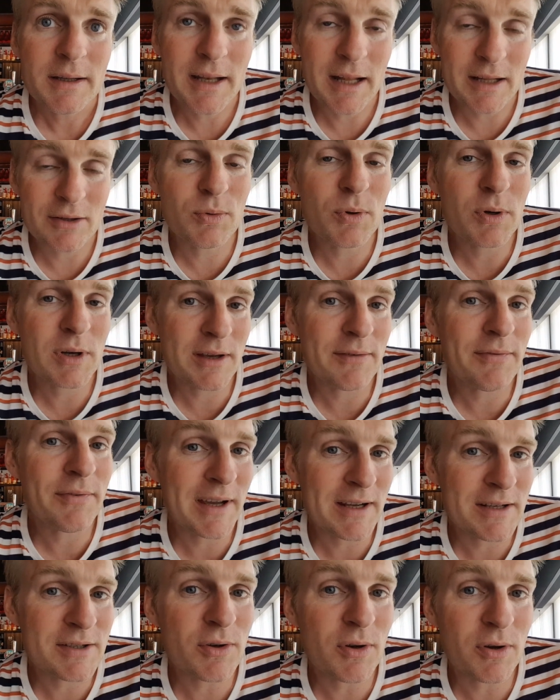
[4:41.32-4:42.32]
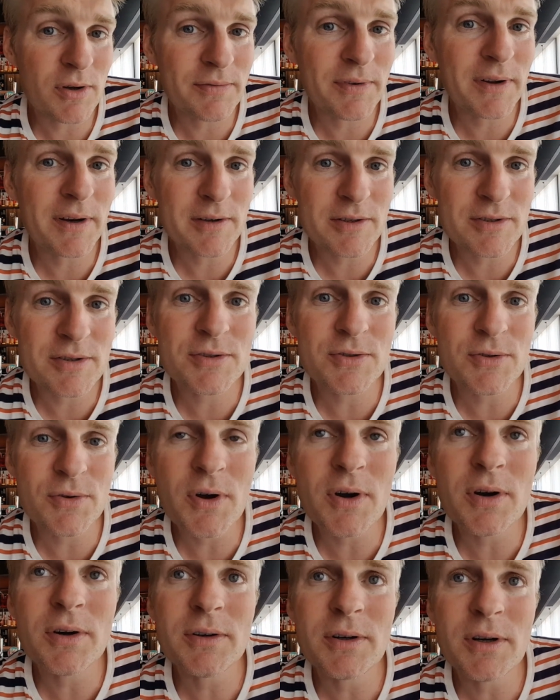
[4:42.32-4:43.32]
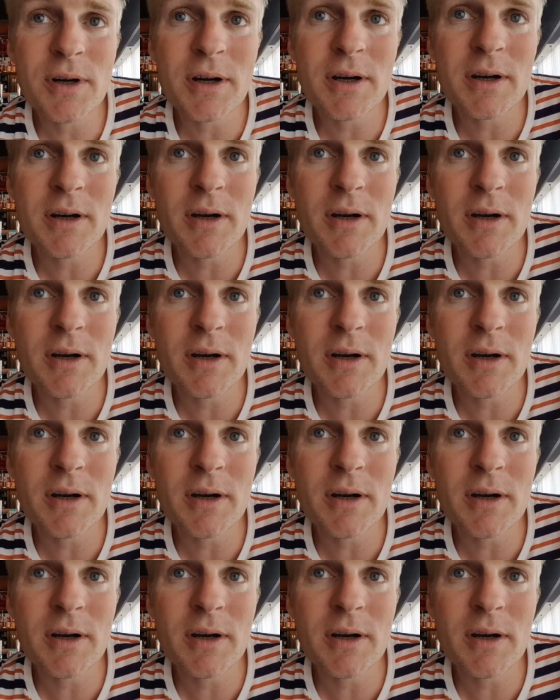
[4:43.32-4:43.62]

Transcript: network effects are very strong,